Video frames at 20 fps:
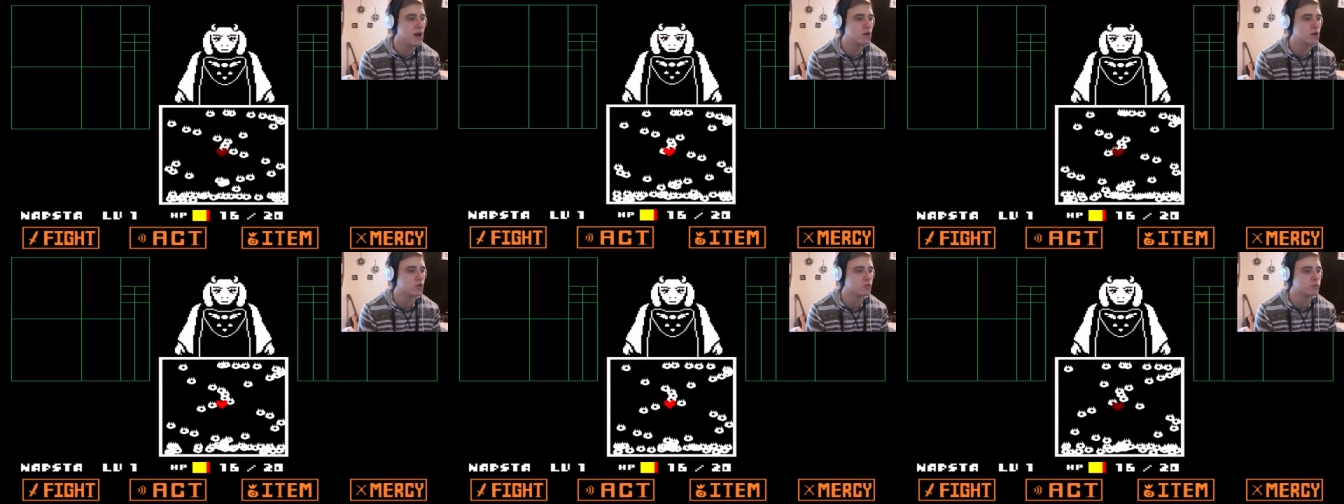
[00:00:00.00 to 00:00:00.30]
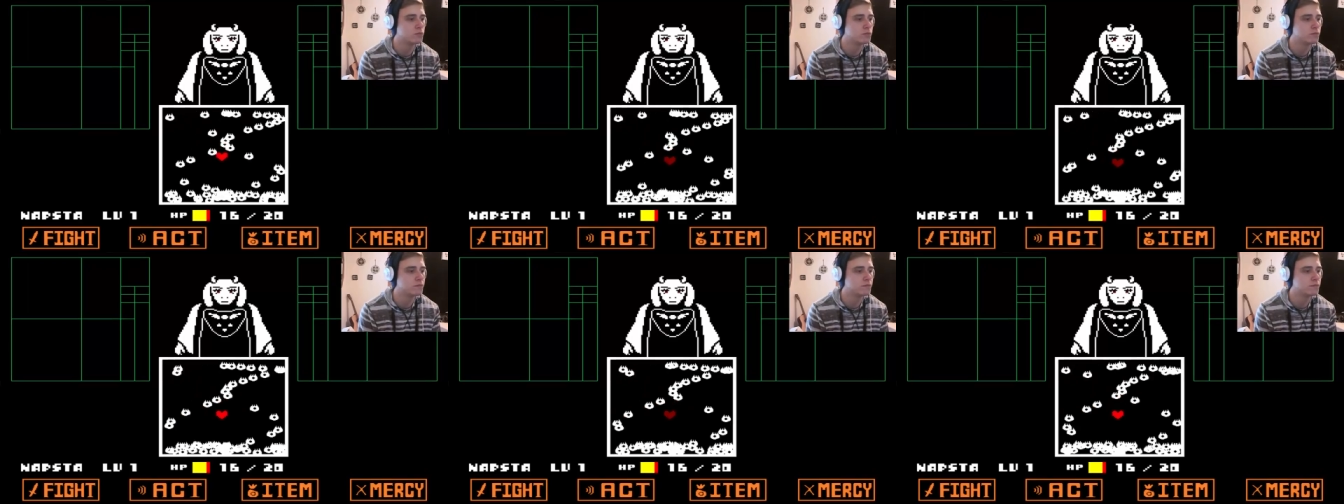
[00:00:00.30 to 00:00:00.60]
Ow!
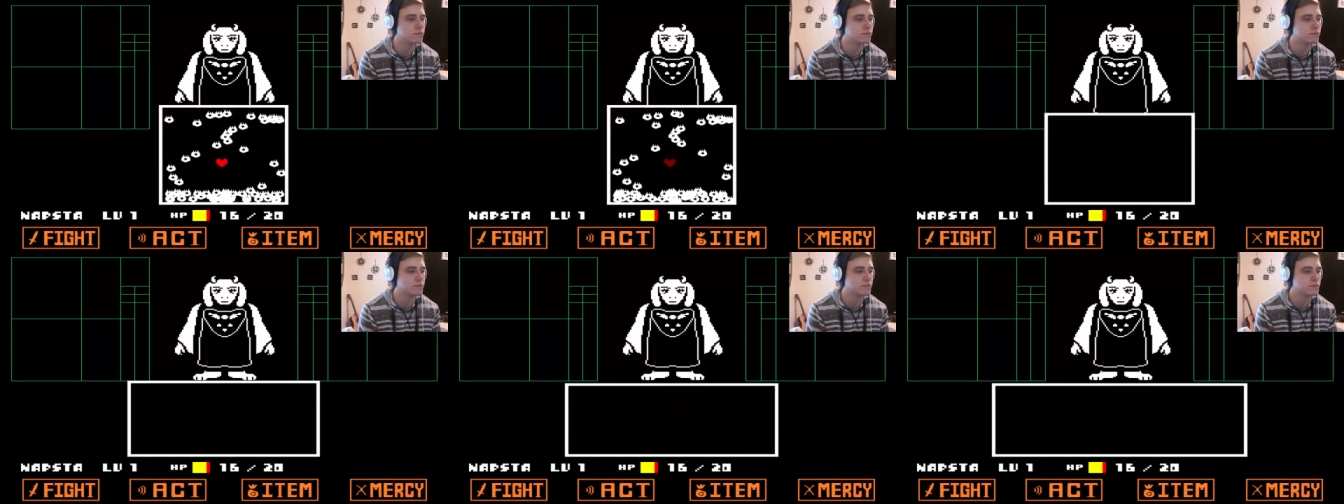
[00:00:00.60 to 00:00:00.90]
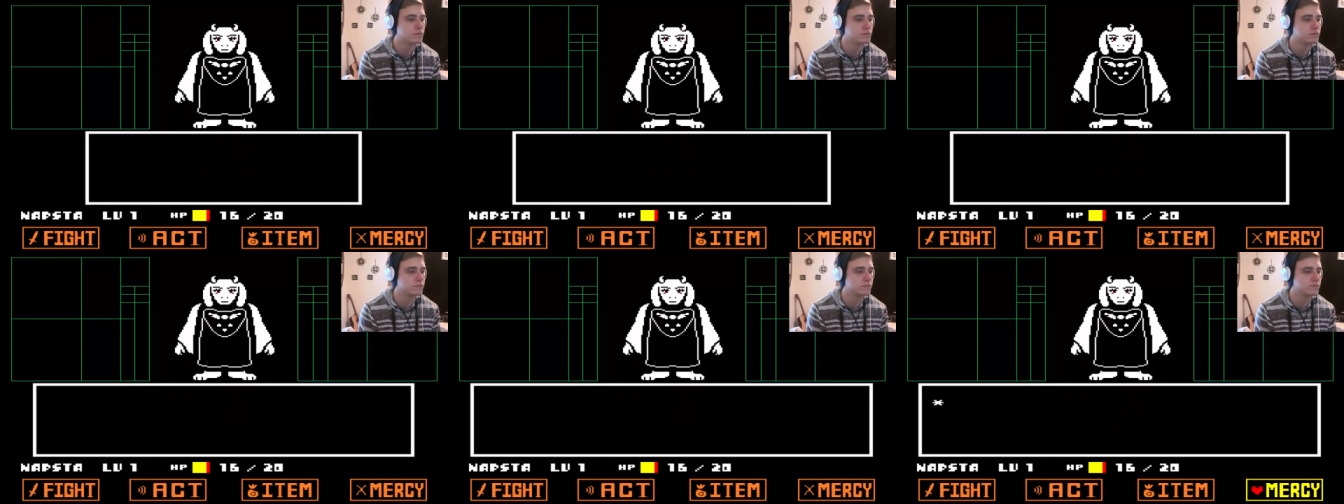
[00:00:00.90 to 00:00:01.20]

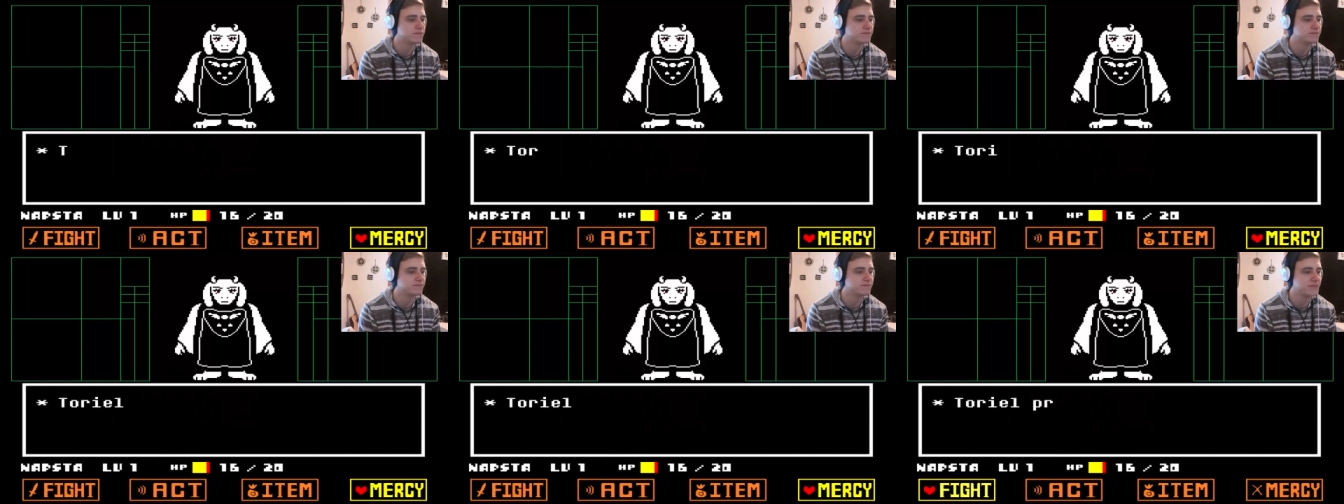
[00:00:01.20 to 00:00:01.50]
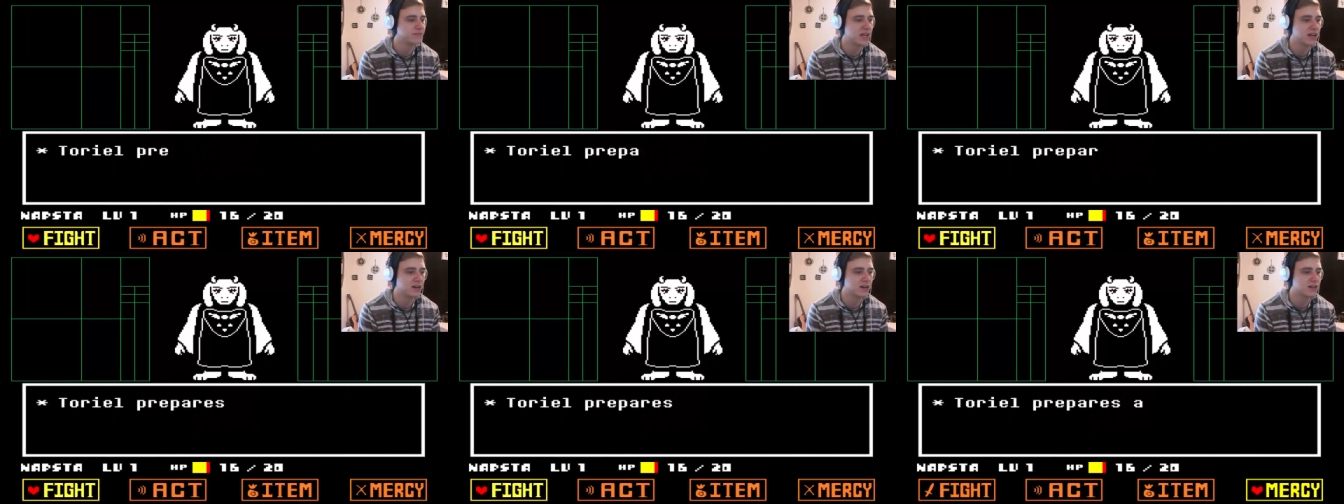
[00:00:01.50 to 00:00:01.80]

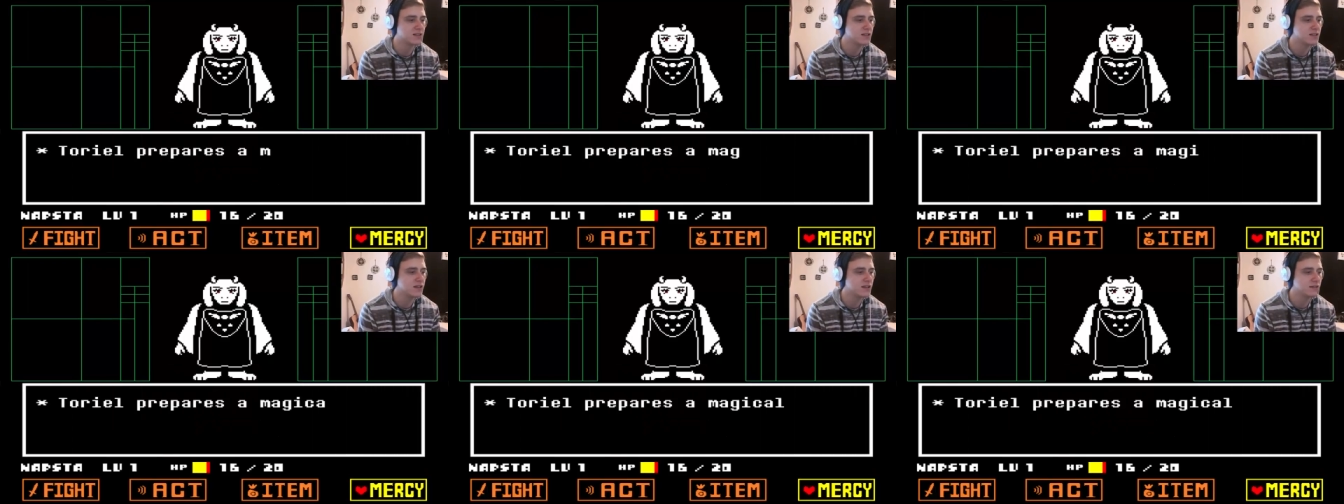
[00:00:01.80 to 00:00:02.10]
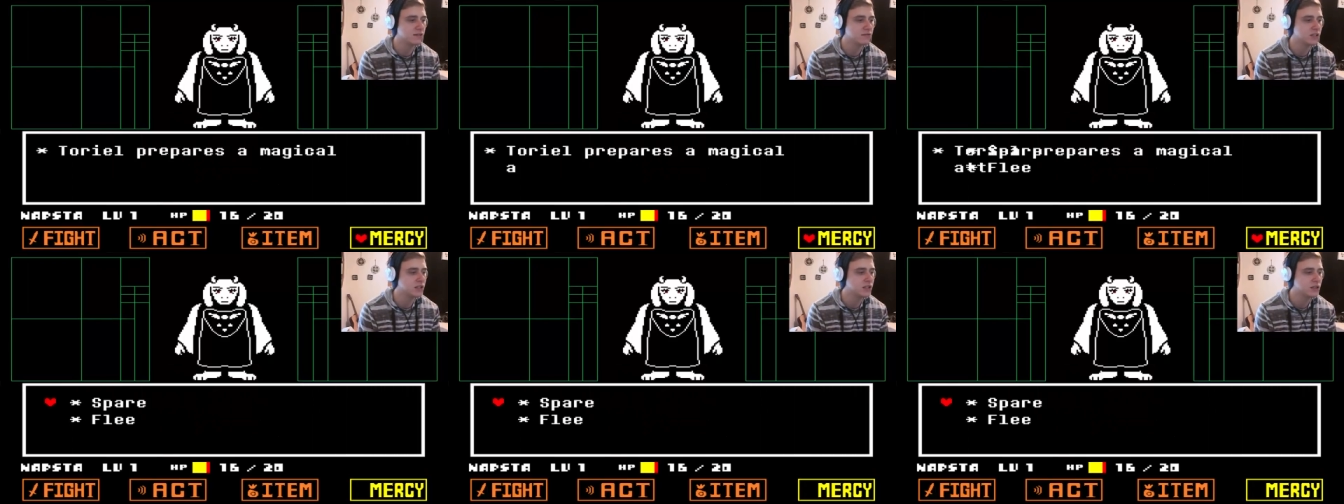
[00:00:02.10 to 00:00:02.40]
not gonna
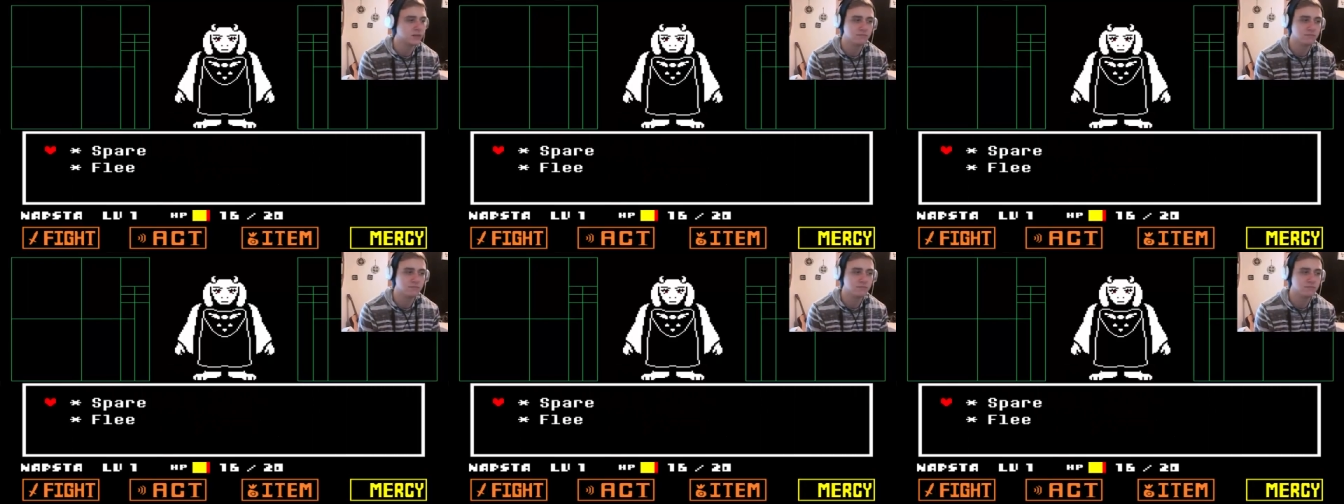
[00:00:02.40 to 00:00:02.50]
say it.